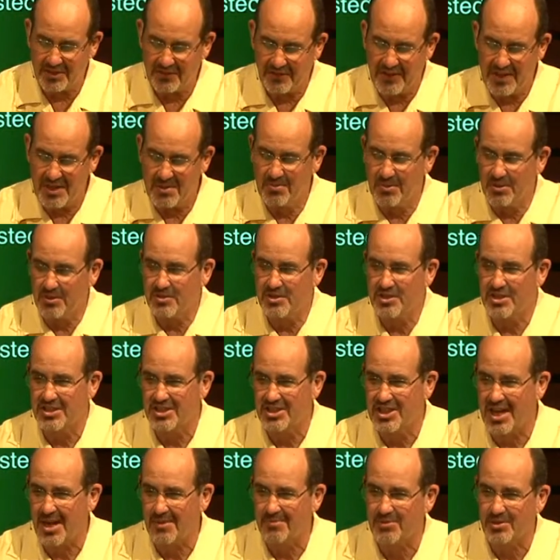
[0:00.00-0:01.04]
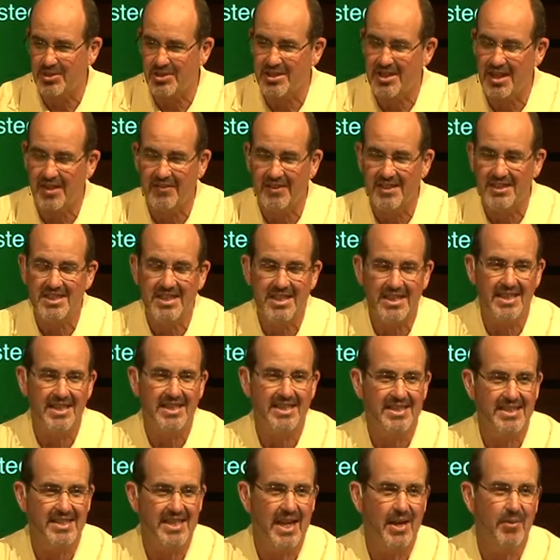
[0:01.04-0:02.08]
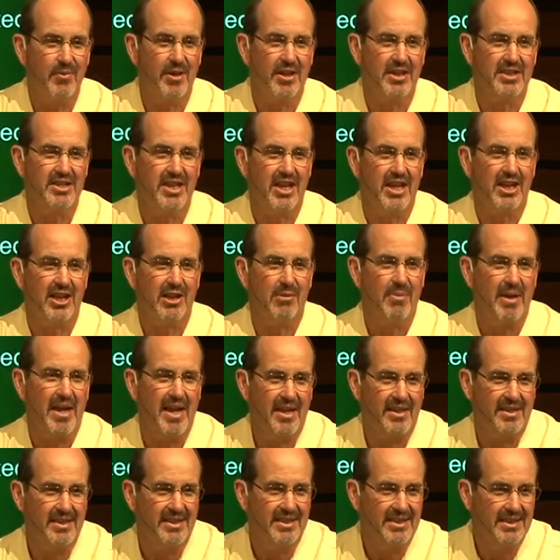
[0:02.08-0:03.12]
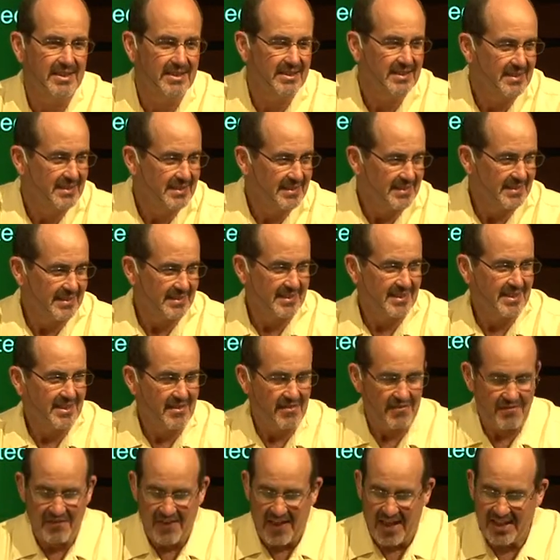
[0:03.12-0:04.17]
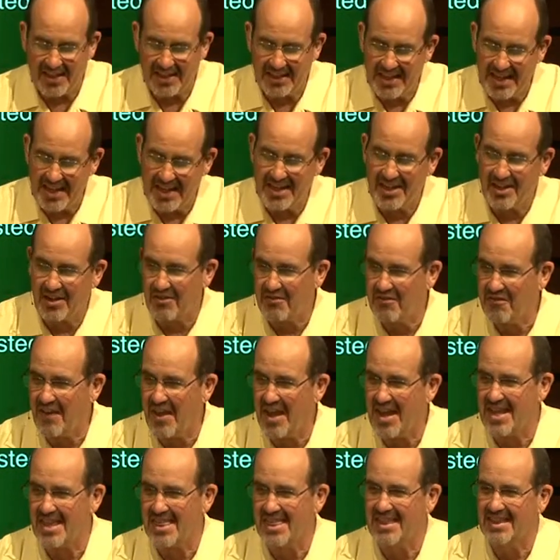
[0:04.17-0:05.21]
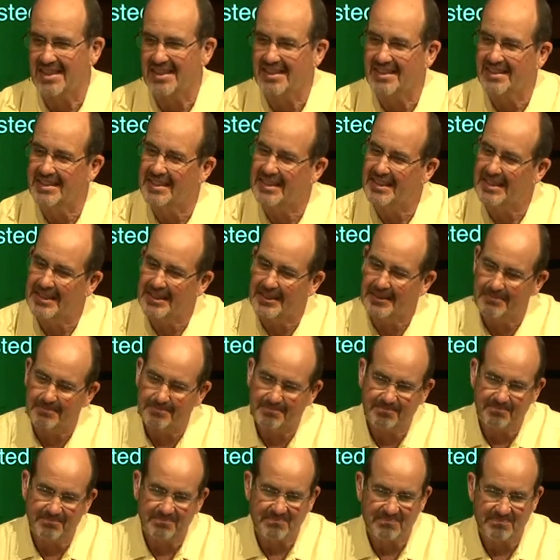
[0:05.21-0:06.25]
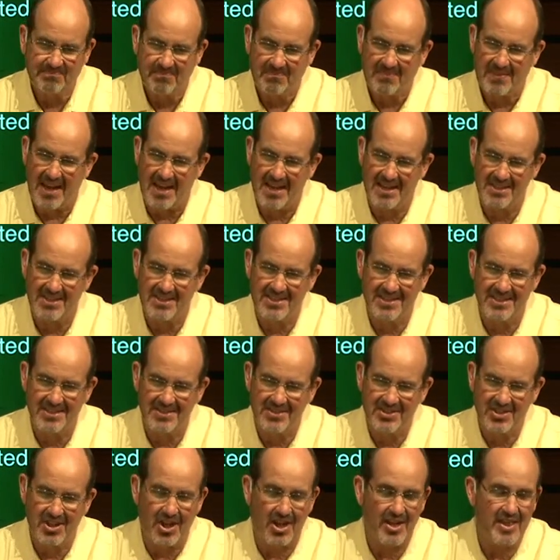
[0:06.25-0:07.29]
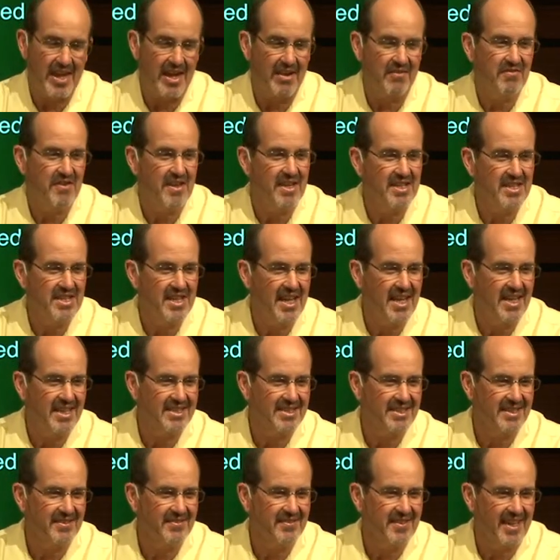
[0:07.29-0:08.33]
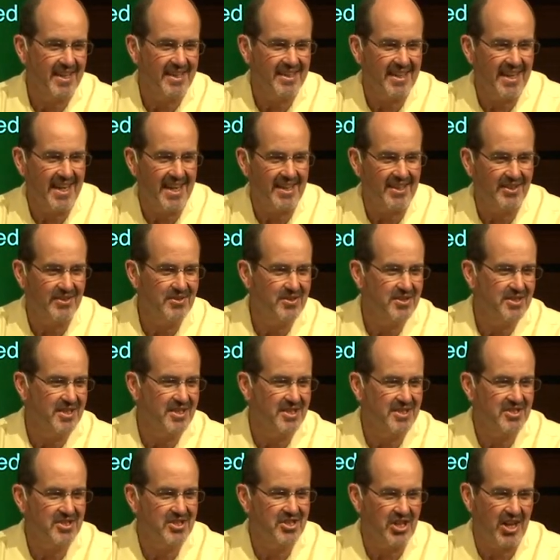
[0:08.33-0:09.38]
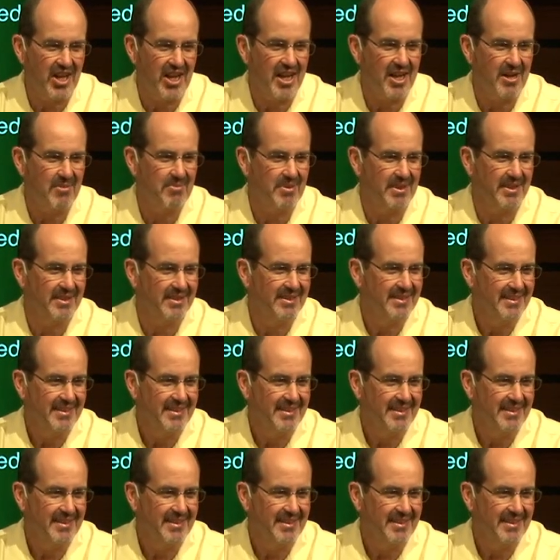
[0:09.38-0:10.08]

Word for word: of Hebrews, chapter 17. Today we're going to talk about validating our faith. Um, as you saw in that vignette of that guy losing his job and